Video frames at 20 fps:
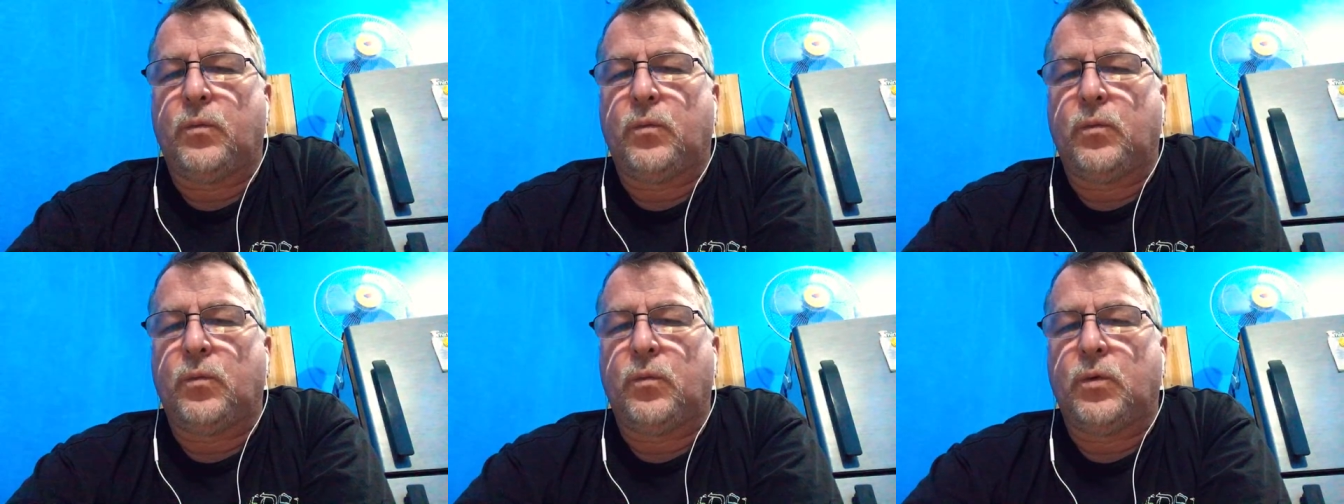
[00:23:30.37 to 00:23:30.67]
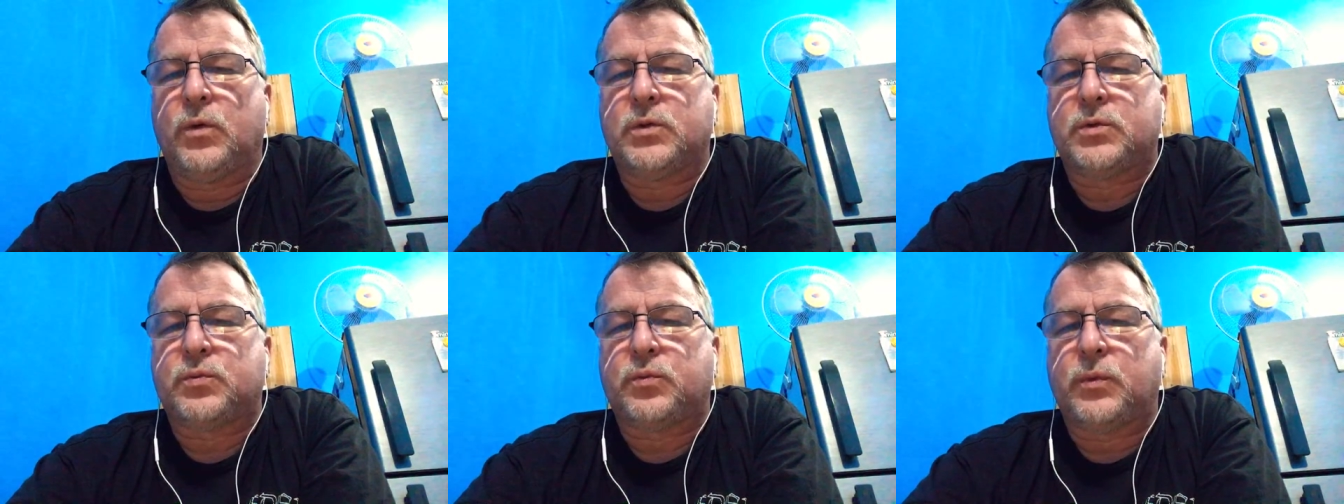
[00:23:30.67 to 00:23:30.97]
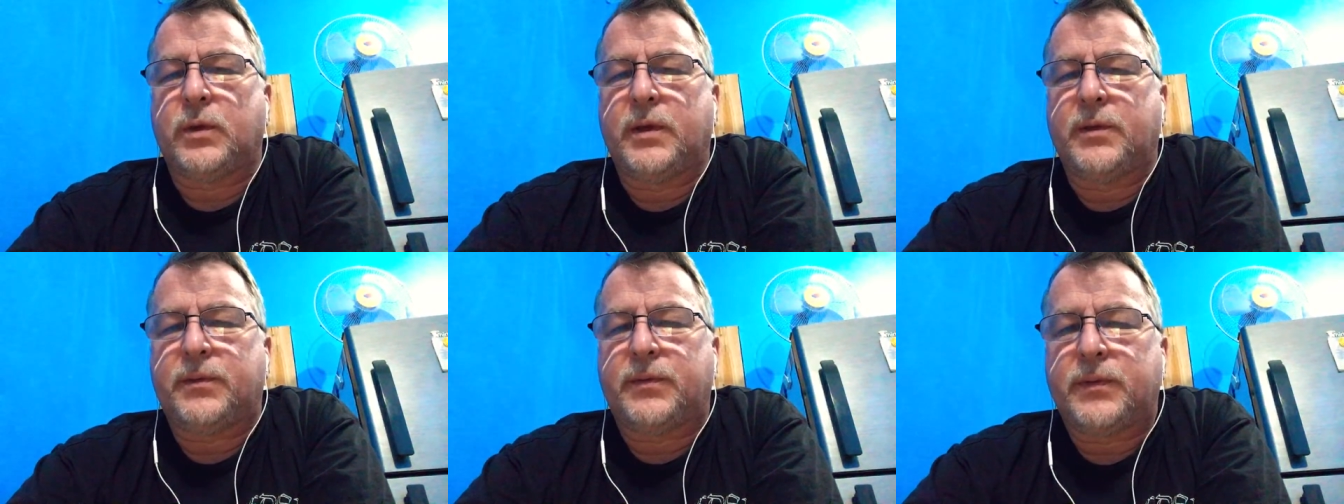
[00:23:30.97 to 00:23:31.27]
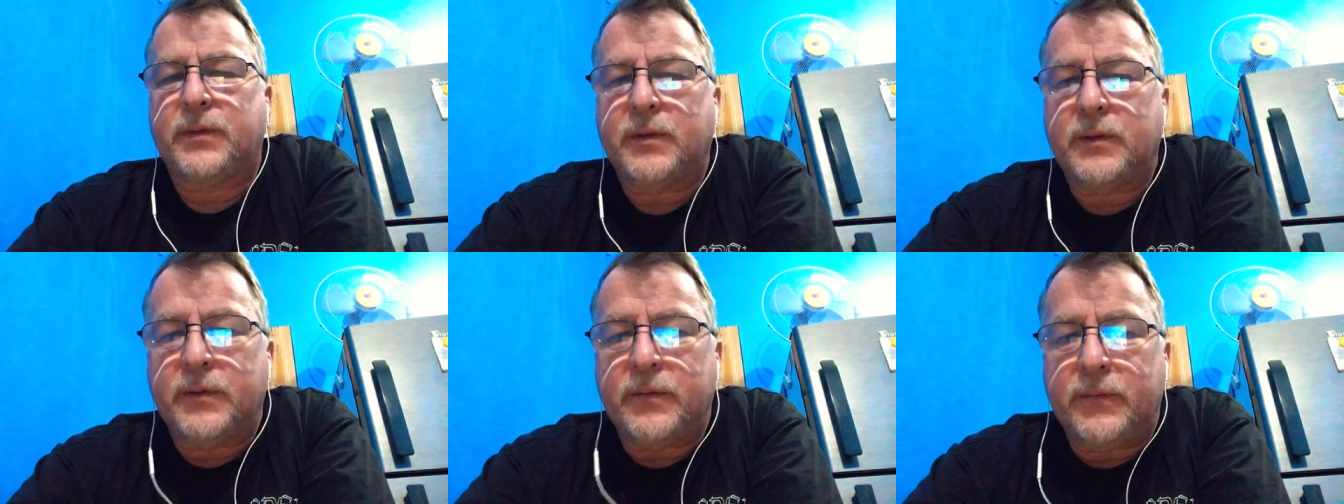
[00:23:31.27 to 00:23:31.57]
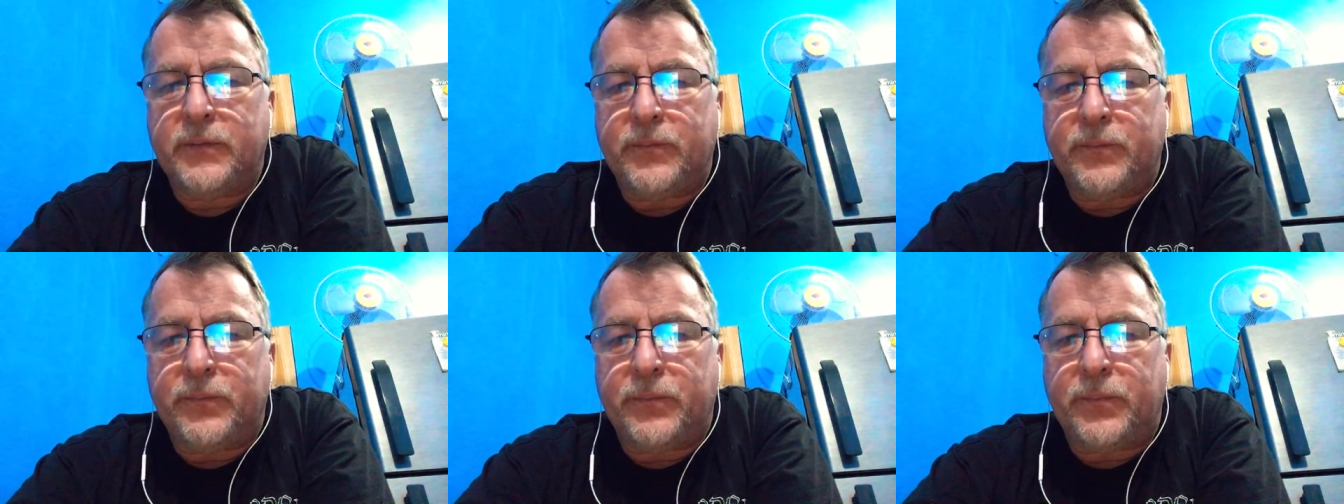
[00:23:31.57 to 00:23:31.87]
was with
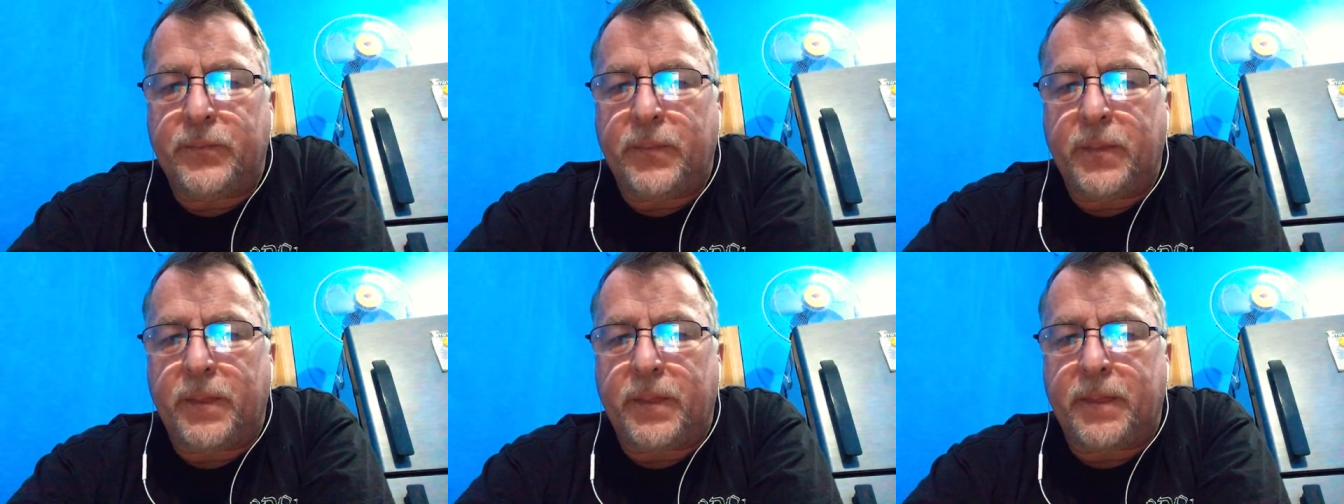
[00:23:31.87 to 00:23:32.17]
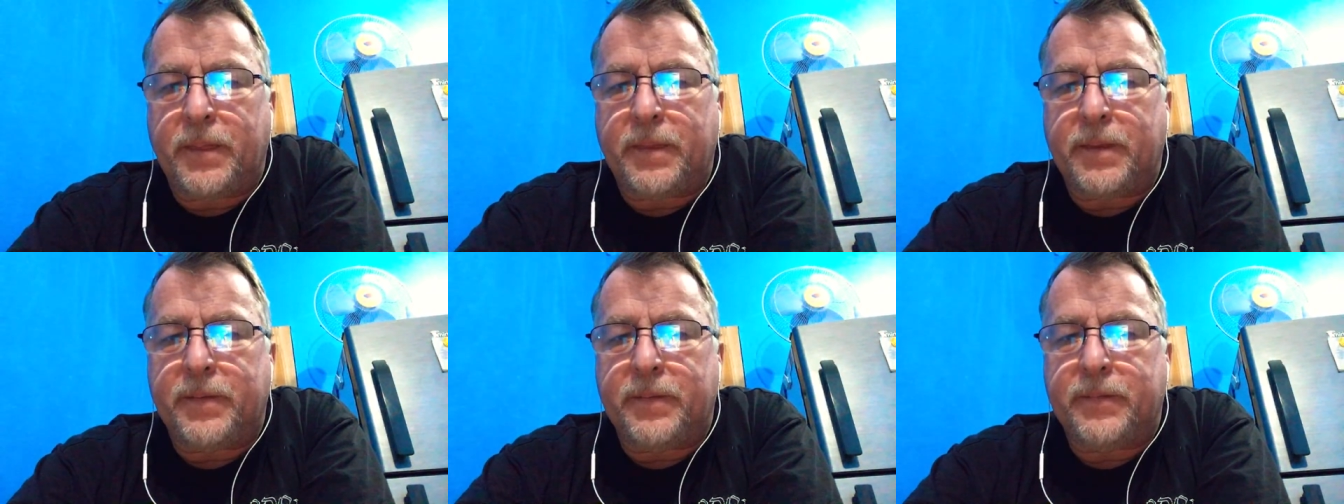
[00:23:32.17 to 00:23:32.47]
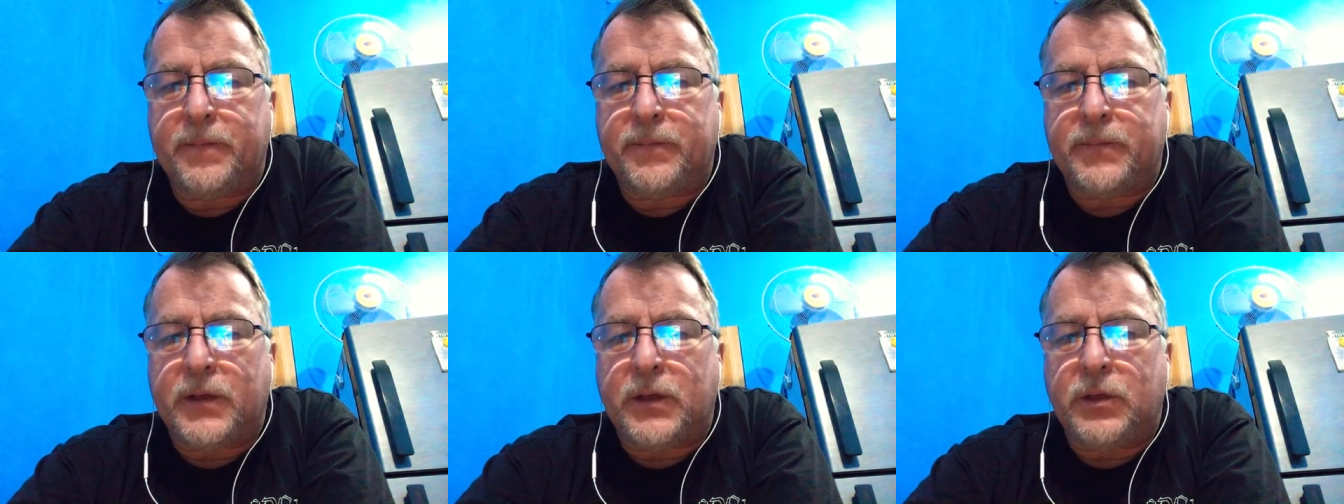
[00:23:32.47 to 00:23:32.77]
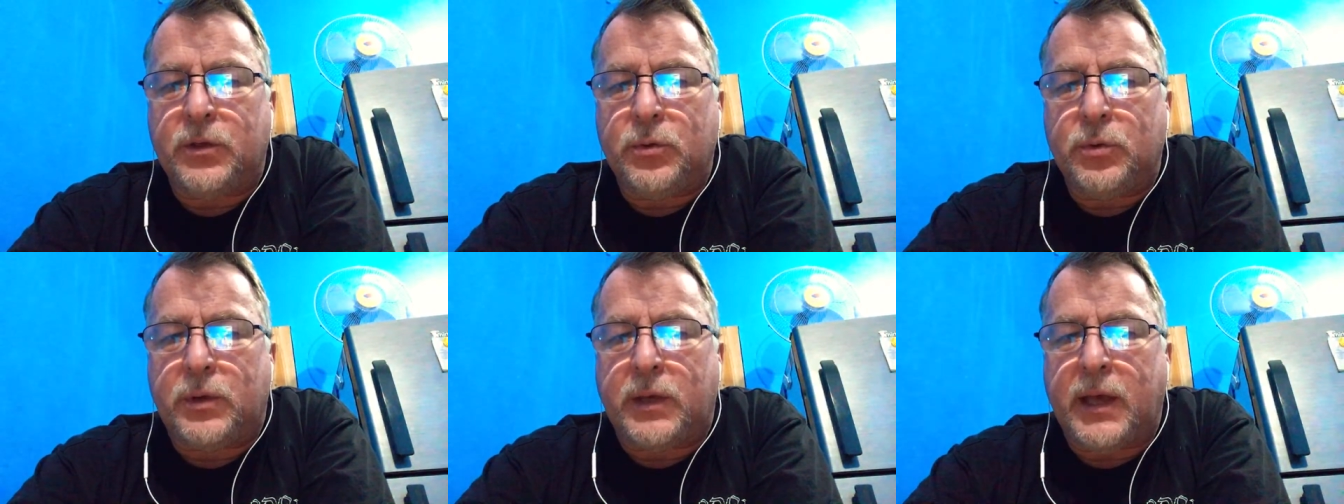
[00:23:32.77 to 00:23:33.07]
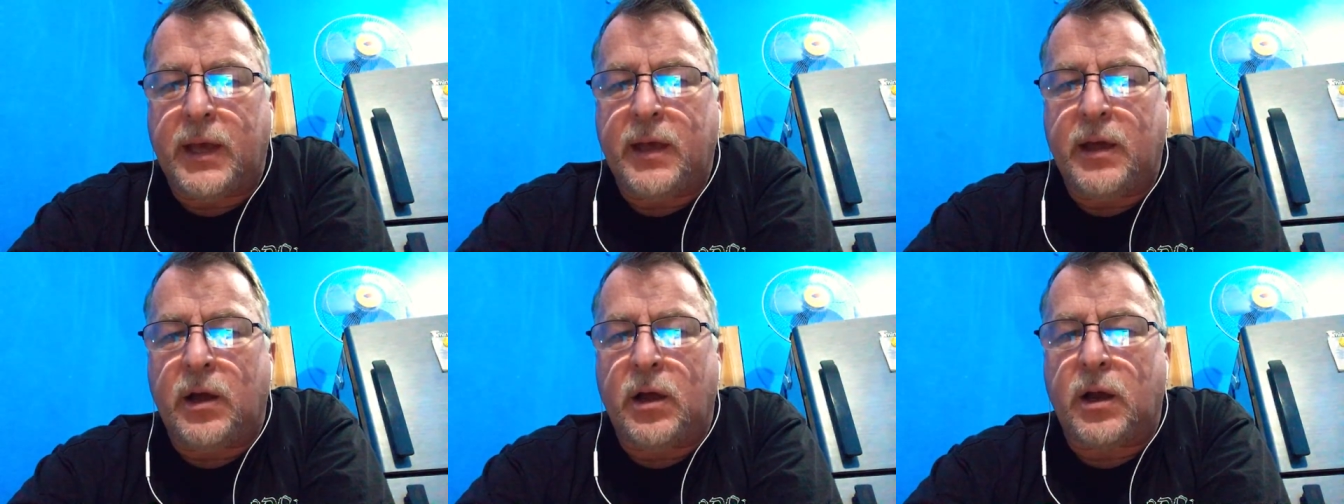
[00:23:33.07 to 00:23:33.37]
the
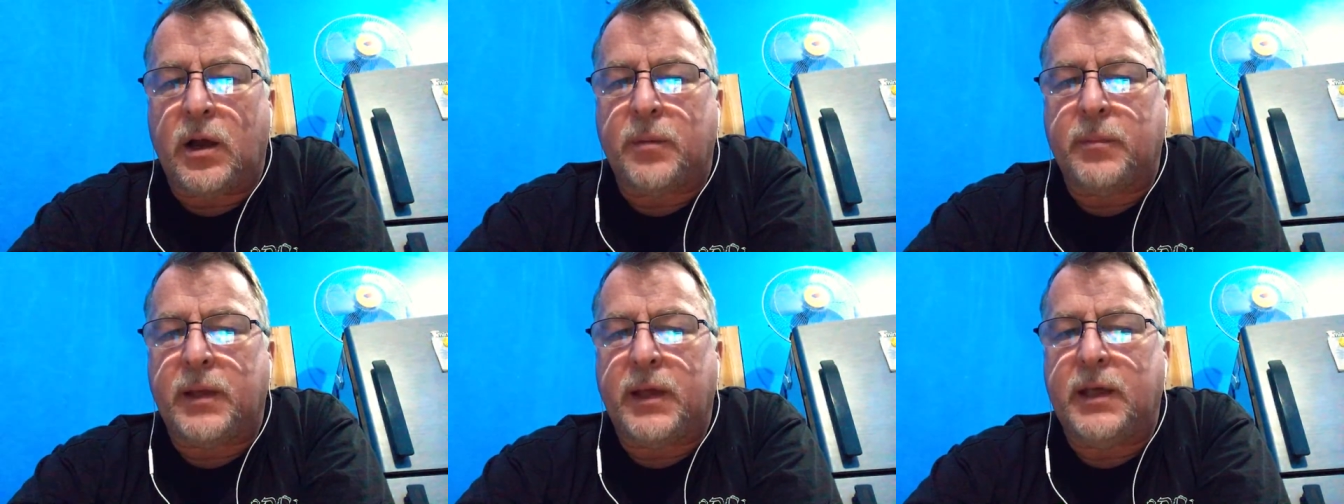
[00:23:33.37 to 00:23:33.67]
UK Army.